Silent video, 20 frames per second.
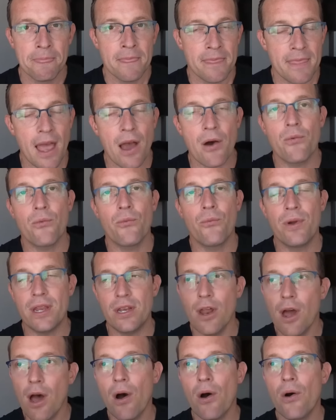Now, we
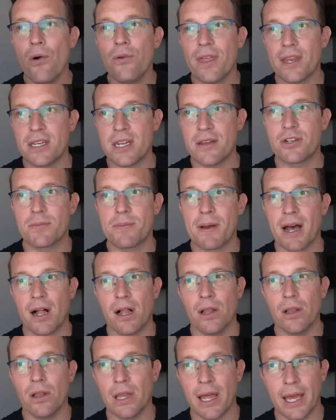know that Dave
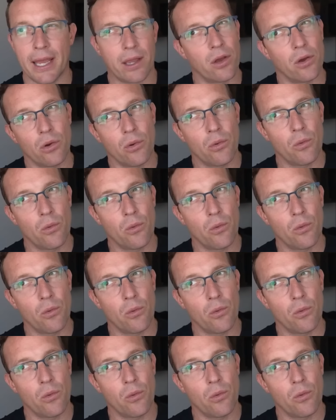Chappelle, like,